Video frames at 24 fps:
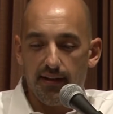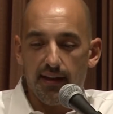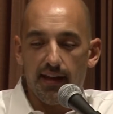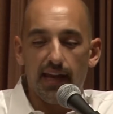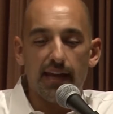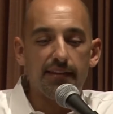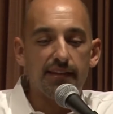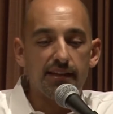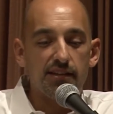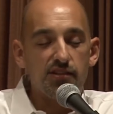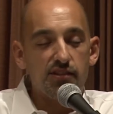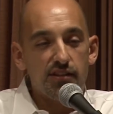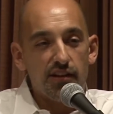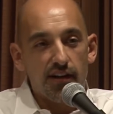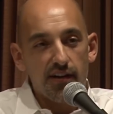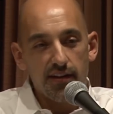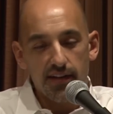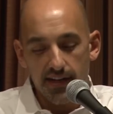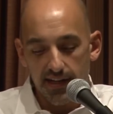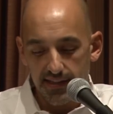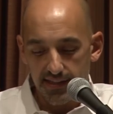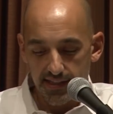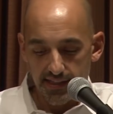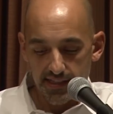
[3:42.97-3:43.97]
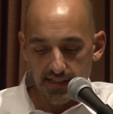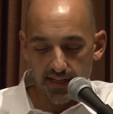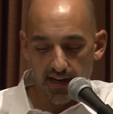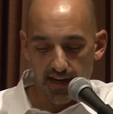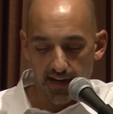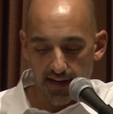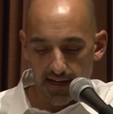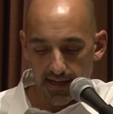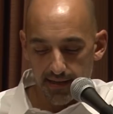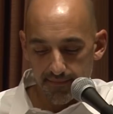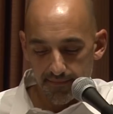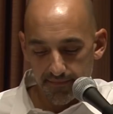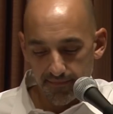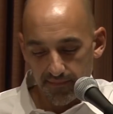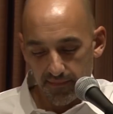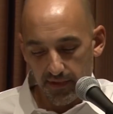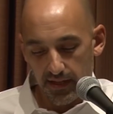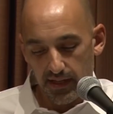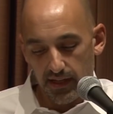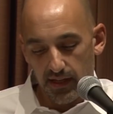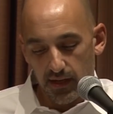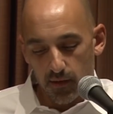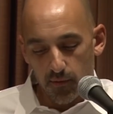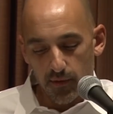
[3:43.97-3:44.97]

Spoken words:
And they started at the time